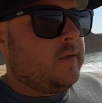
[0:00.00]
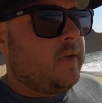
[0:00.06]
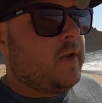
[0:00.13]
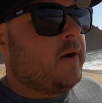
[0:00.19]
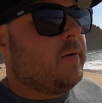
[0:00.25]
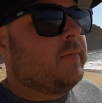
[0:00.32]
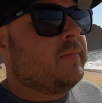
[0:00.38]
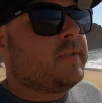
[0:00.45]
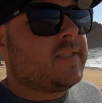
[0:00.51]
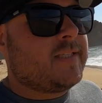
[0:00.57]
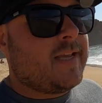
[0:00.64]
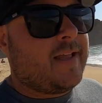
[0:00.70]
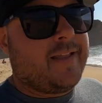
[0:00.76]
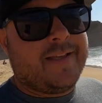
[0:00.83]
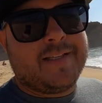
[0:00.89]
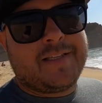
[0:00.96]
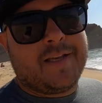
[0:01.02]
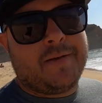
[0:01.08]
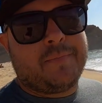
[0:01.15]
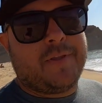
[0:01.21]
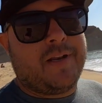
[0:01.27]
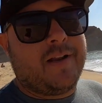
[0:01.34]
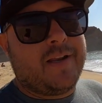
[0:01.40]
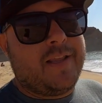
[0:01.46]
you know selling
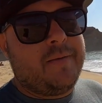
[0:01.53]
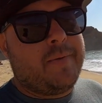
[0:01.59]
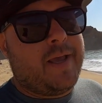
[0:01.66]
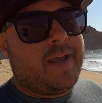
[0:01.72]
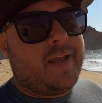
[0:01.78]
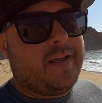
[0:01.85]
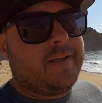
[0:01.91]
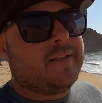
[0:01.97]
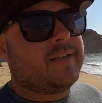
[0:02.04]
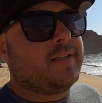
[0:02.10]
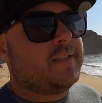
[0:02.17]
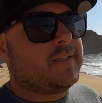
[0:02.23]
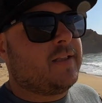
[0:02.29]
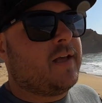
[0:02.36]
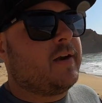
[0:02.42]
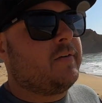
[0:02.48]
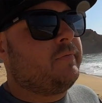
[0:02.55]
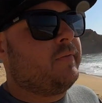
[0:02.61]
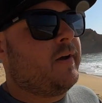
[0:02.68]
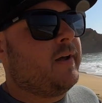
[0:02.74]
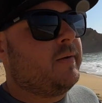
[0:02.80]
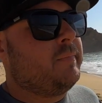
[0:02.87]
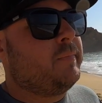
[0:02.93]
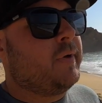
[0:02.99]
something on eBay it's, it's a lot of
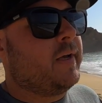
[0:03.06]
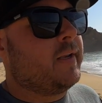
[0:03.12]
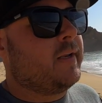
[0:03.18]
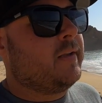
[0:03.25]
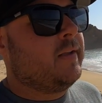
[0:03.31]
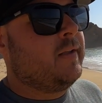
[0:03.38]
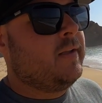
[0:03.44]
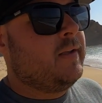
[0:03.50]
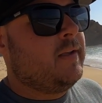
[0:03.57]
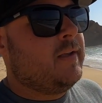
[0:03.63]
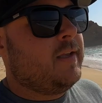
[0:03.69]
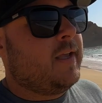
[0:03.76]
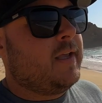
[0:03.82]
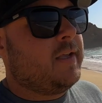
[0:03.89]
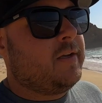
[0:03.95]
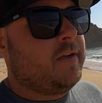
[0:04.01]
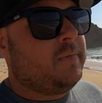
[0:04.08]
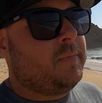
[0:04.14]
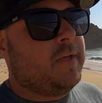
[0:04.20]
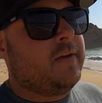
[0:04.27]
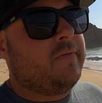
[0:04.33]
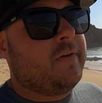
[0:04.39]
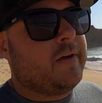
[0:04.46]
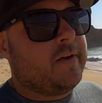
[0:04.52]
fun but it could
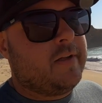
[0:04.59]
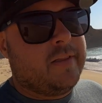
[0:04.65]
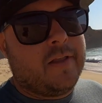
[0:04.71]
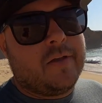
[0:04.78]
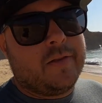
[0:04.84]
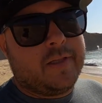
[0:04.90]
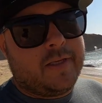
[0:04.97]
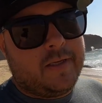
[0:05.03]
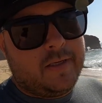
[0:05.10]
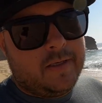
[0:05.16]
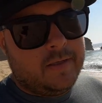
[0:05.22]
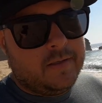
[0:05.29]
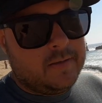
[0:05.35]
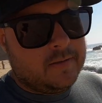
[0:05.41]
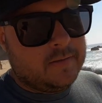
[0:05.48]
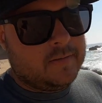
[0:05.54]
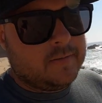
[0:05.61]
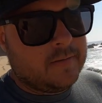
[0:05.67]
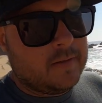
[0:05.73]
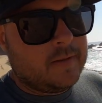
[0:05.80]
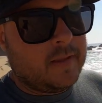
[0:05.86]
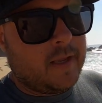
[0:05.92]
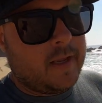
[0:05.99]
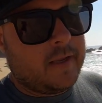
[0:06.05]
be a very lonely
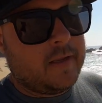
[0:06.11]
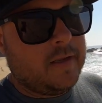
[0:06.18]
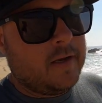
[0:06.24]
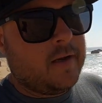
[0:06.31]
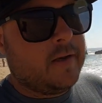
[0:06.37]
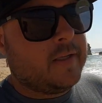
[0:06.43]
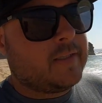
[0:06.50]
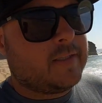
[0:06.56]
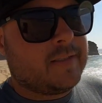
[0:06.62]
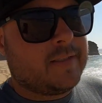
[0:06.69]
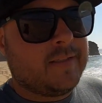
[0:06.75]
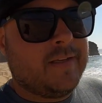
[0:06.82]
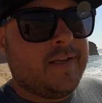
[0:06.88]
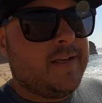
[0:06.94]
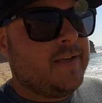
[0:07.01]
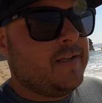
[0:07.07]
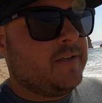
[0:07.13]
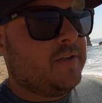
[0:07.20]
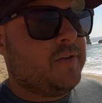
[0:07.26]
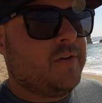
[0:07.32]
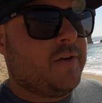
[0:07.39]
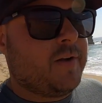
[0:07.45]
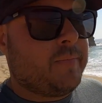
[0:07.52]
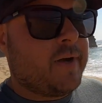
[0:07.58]
thing you know it's
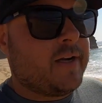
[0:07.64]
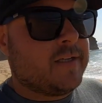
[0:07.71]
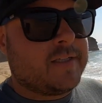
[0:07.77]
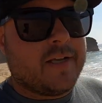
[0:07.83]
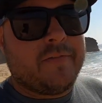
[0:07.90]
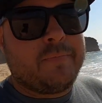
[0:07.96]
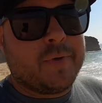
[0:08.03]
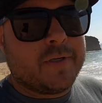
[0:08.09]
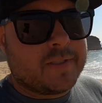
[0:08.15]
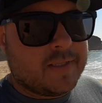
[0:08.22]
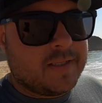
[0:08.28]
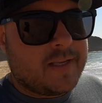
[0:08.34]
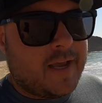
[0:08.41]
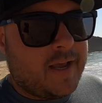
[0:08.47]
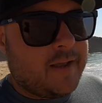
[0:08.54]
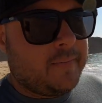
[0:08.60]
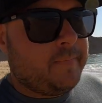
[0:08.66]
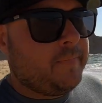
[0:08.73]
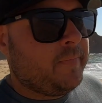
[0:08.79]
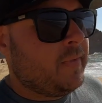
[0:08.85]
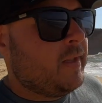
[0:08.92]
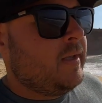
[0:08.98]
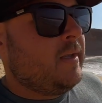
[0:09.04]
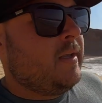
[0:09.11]
you're doing it by yourself most of the time.
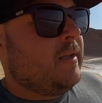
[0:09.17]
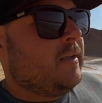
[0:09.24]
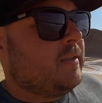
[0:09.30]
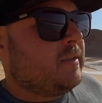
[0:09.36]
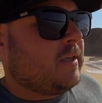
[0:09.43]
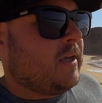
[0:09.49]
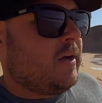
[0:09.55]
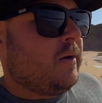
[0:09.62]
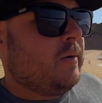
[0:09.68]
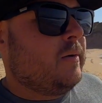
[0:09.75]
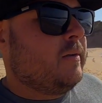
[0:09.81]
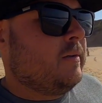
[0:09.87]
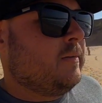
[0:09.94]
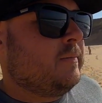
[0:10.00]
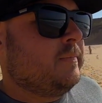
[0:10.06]
So